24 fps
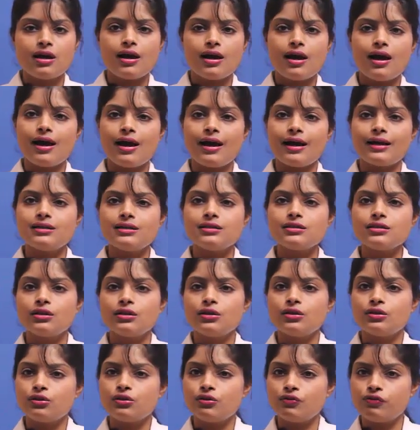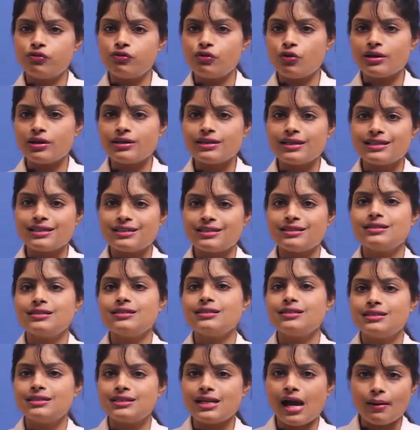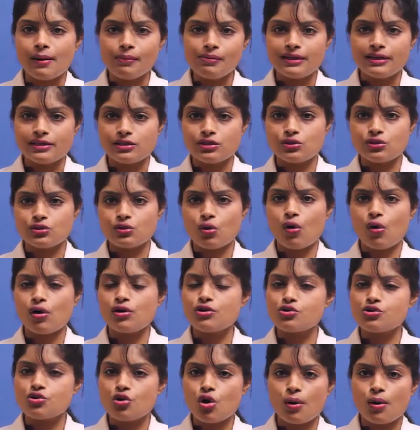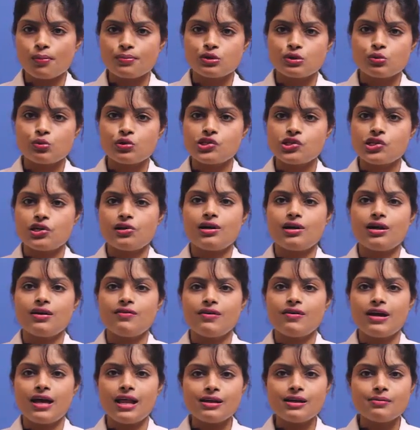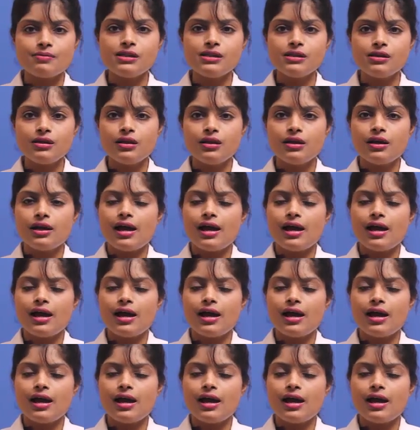and the fluoridated tablets or drops which are available